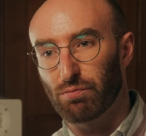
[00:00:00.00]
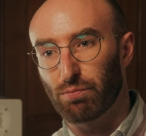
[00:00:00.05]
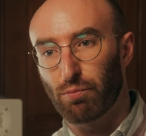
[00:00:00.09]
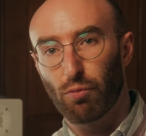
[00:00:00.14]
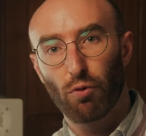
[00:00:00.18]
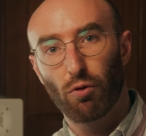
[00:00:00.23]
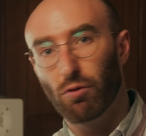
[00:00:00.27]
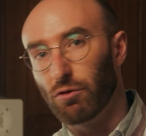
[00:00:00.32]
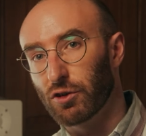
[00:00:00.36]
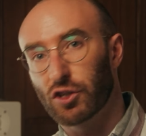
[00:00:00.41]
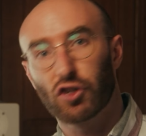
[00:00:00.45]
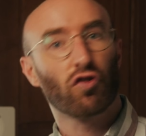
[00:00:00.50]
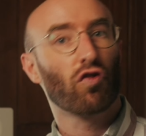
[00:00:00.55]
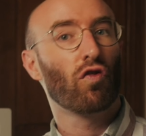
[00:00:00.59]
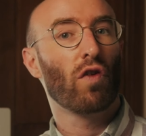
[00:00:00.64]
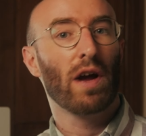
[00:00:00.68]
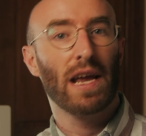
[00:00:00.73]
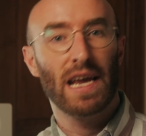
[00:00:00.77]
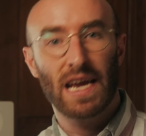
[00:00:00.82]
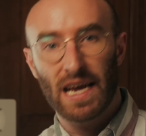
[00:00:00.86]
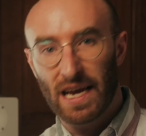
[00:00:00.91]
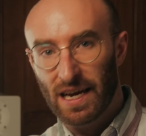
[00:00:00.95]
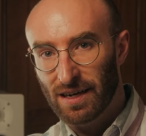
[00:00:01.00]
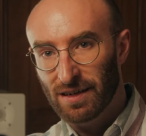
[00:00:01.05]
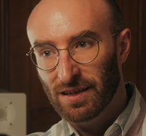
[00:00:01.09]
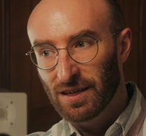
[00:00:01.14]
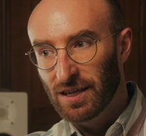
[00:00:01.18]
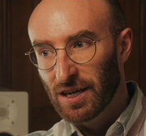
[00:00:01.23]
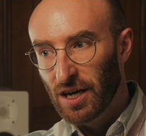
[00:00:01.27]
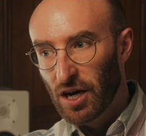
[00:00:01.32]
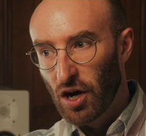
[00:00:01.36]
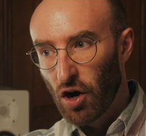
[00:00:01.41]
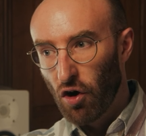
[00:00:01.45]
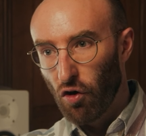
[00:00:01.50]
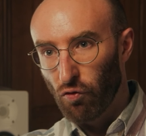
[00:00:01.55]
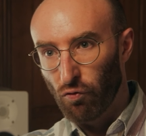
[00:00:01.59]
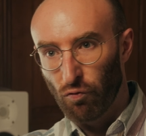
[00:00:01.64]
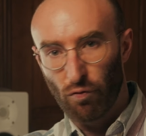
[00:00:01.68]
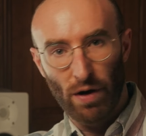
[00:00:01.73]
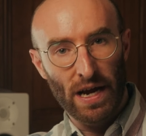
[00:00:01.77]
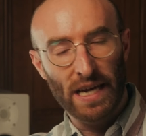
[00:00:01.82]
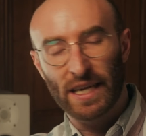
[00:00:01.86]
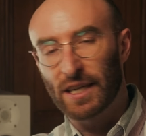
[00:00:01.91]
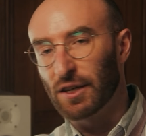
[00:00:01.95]
portraying
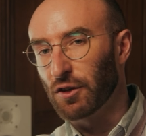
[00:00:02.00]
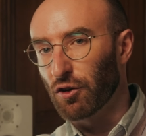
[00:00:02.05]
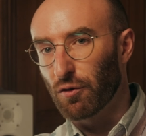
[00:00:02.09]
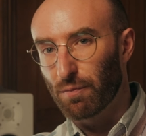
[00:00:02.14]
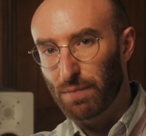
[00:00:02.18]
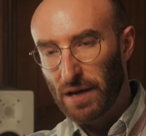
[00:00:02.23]
regular